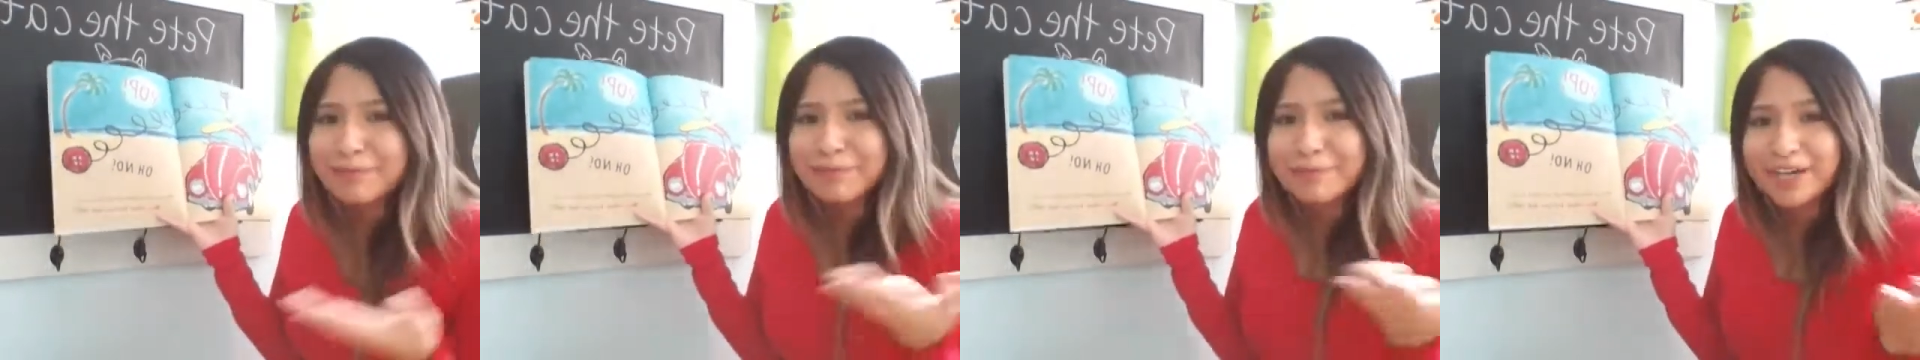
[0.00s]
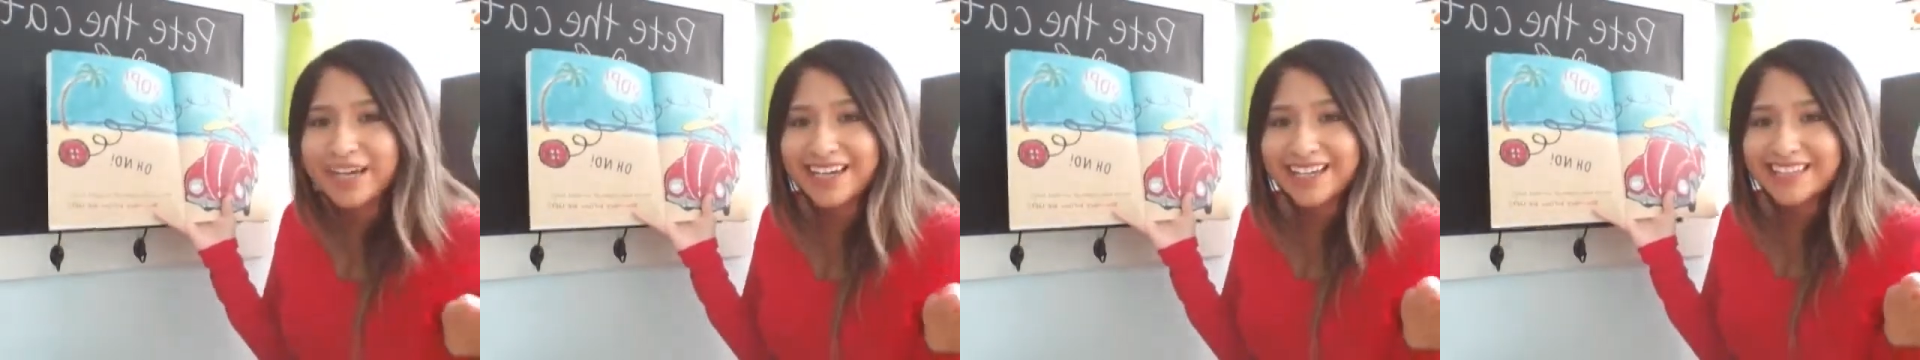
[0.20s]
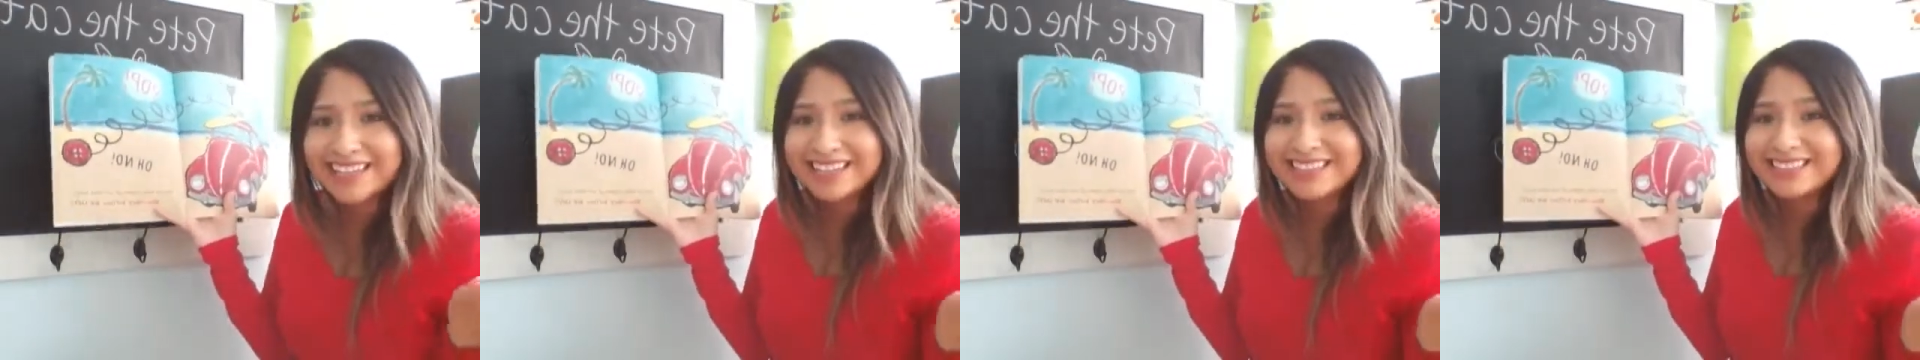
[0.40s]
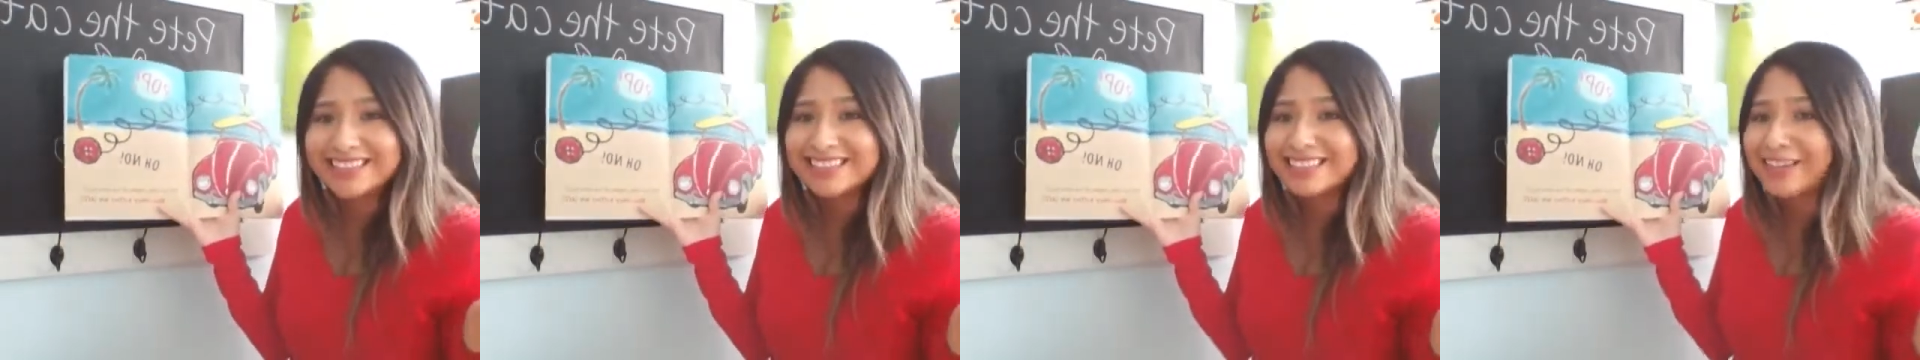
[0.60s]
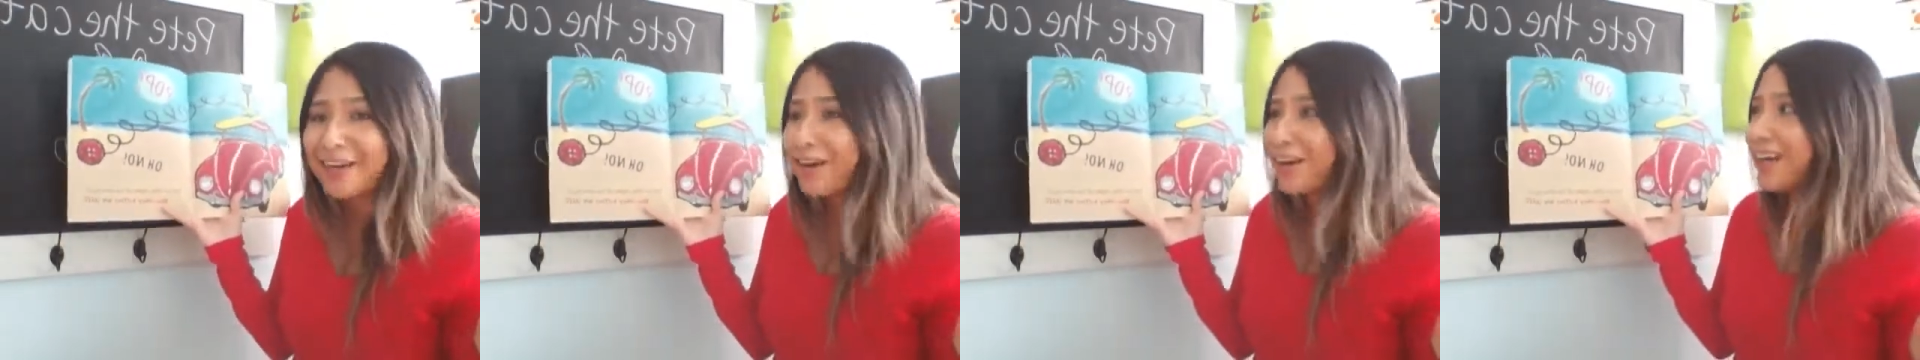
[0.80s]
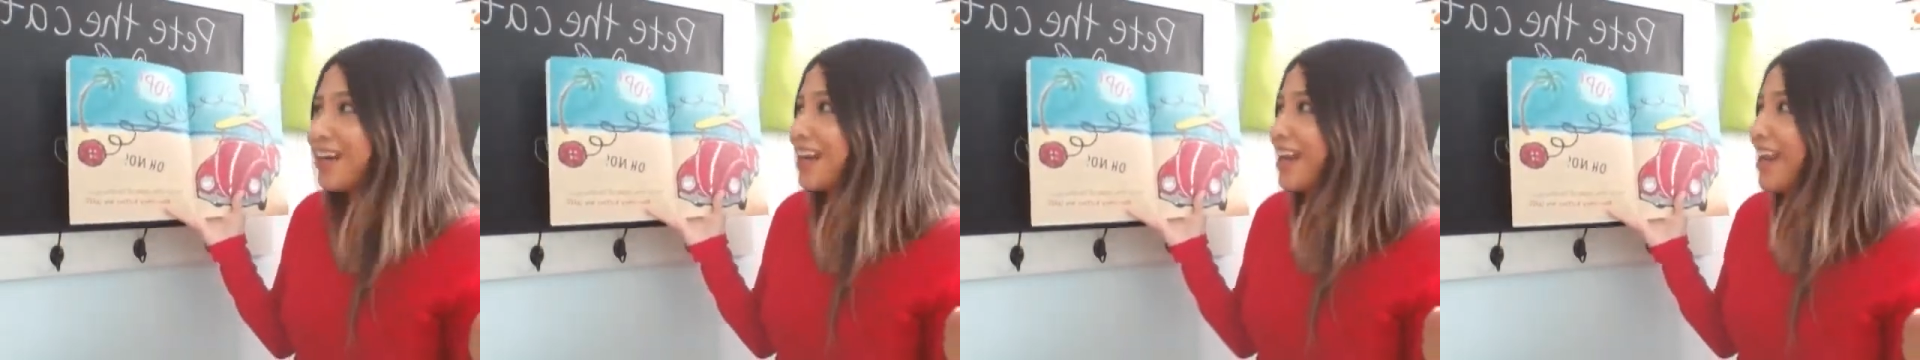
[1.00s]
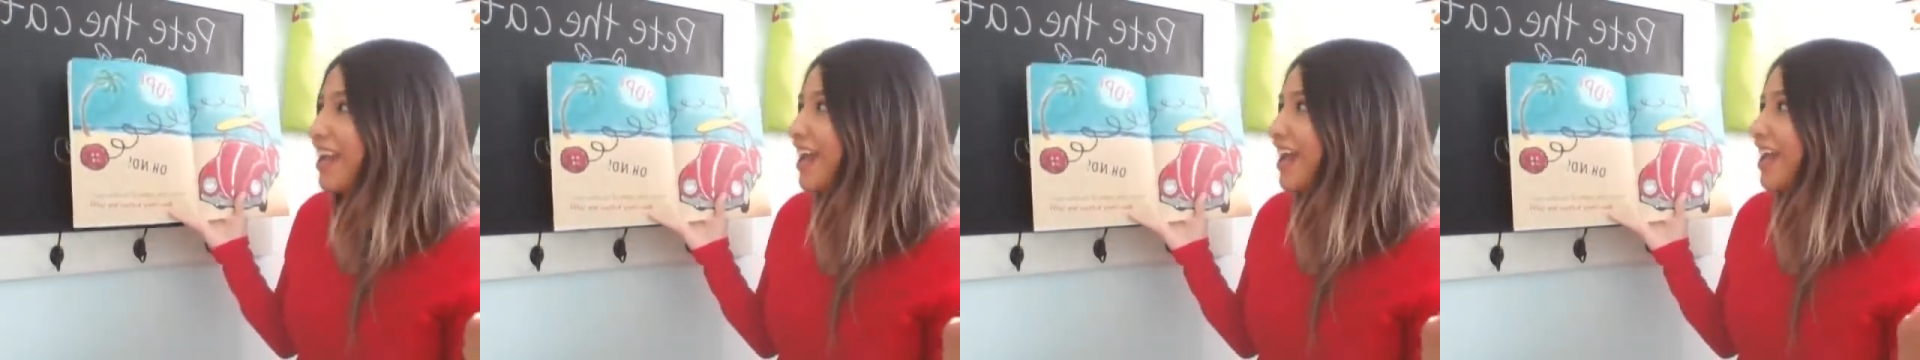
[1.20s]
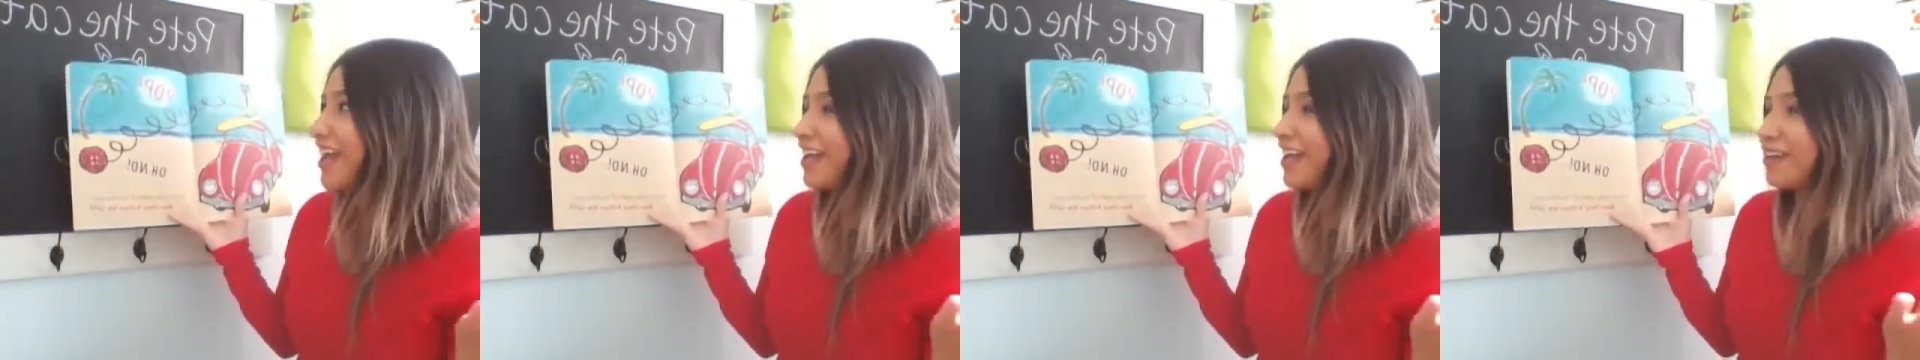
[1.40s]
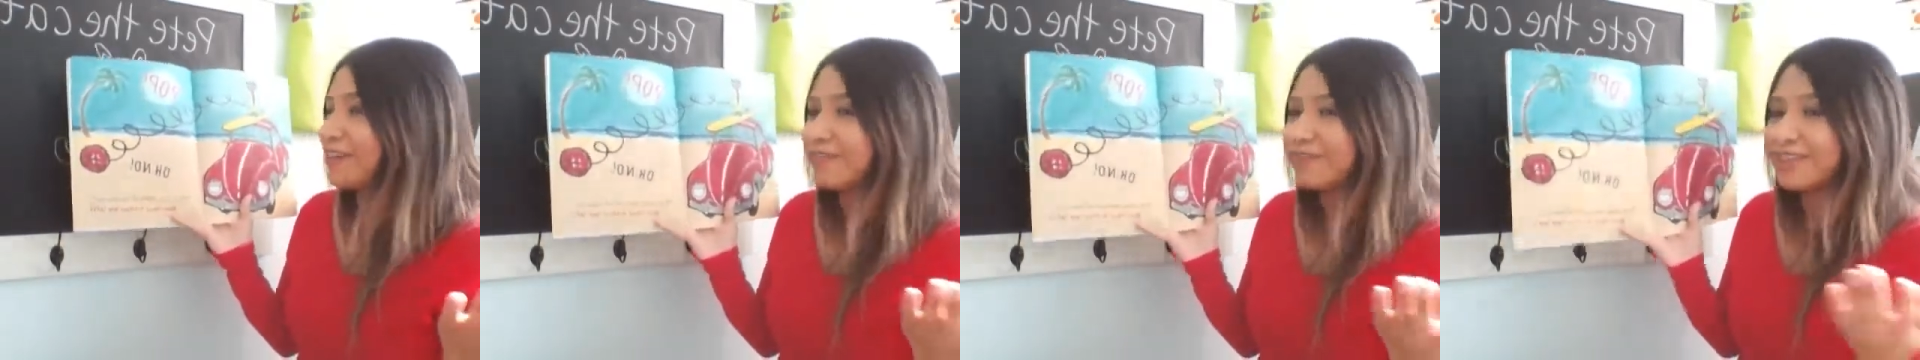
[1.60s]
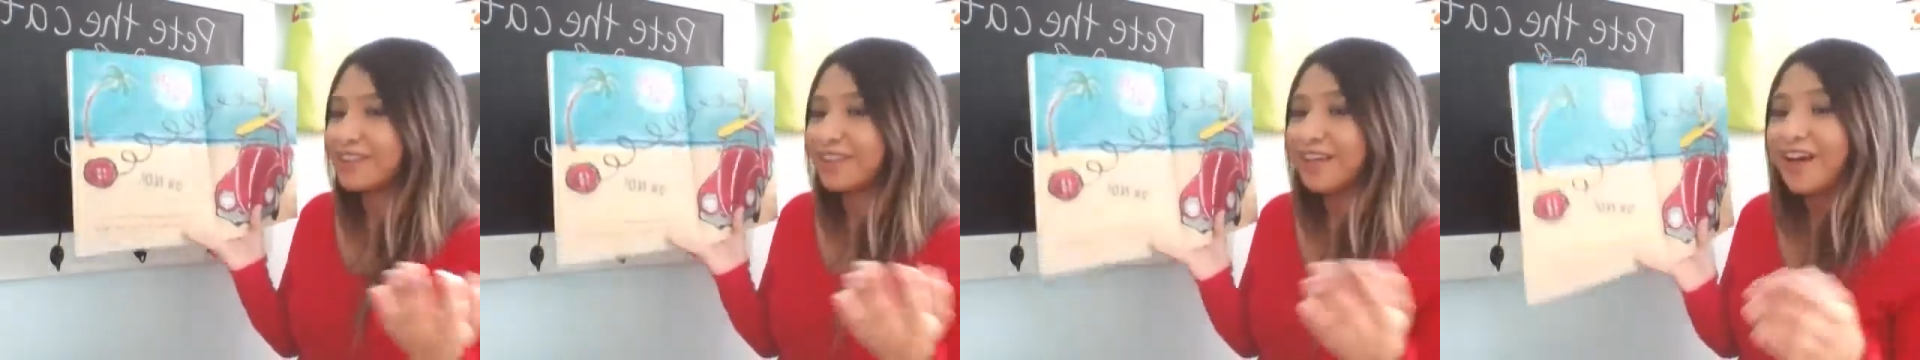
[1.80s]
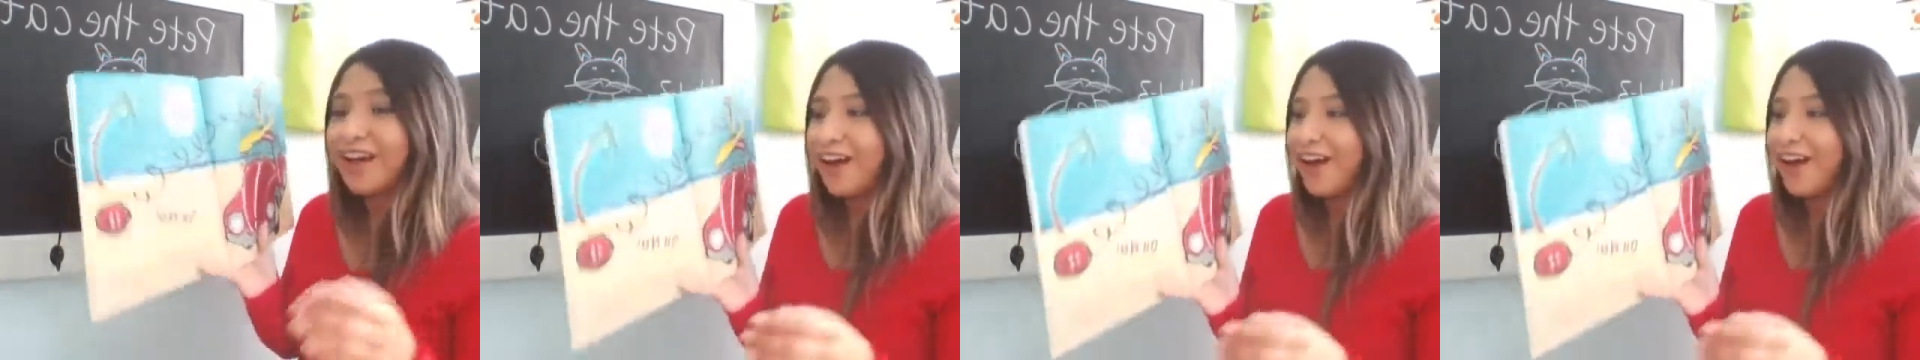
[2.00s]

buttons are left?